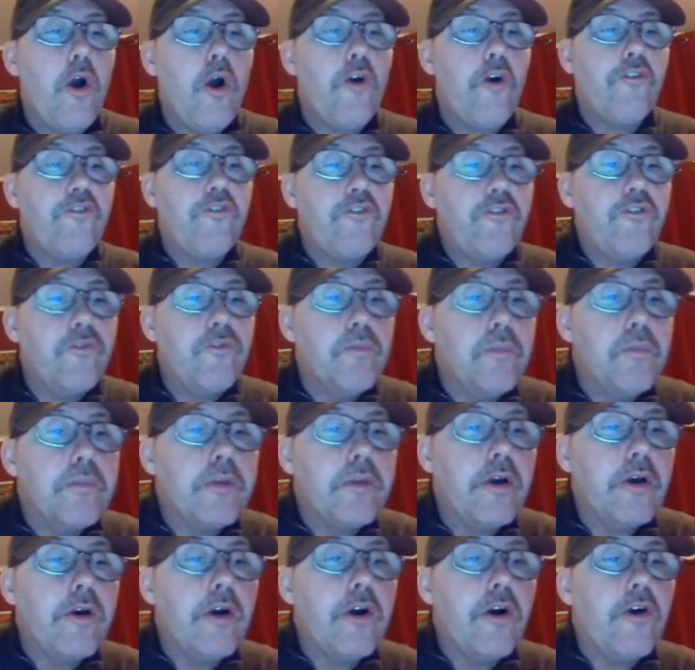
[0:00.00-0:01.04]

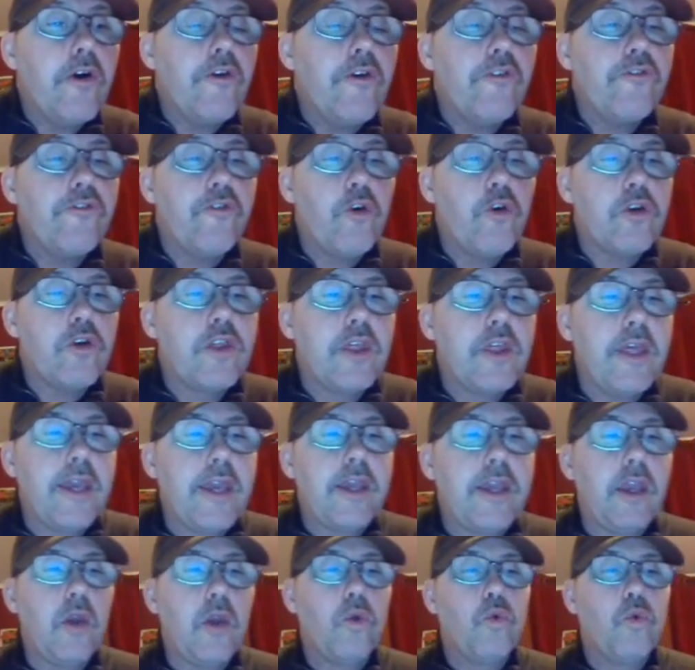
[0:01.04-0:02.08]

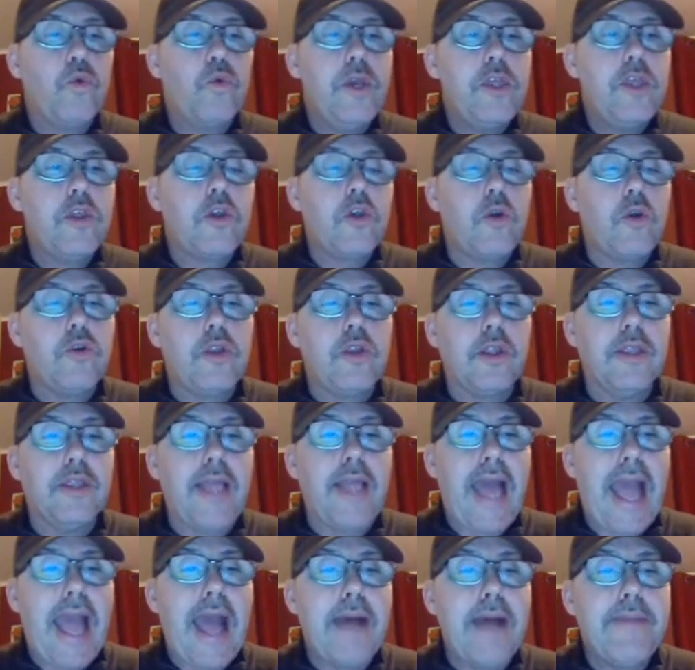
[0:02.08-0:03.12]
Forensic Research
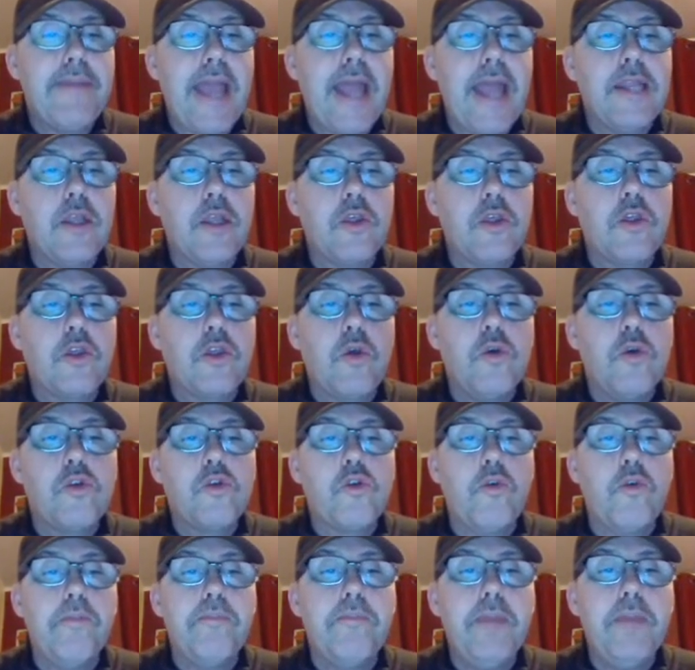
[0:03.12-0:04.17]
Lab, and the
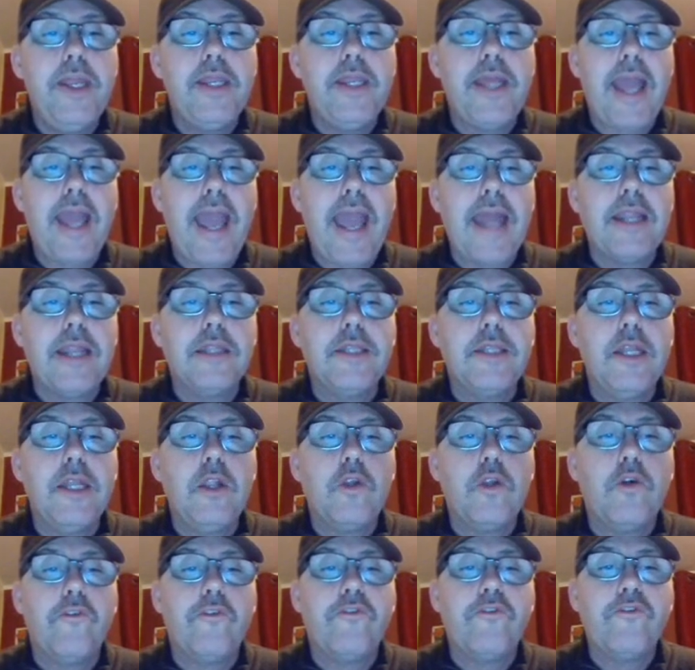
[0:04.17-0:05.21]
social media
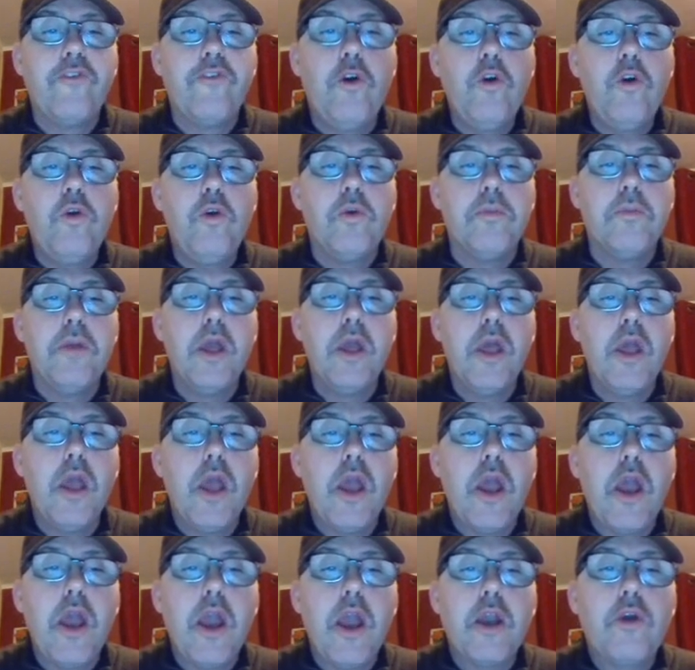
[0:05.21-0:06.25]
analytical firm
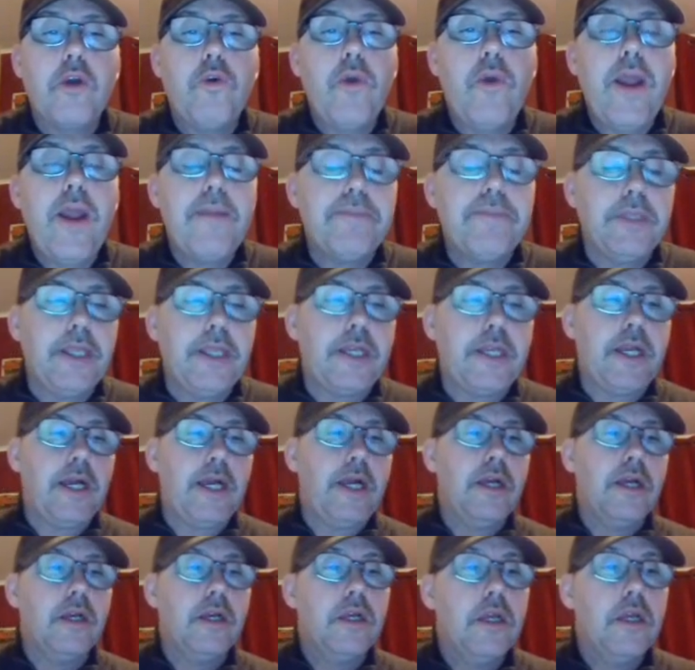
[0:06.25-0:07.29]
Gramplica.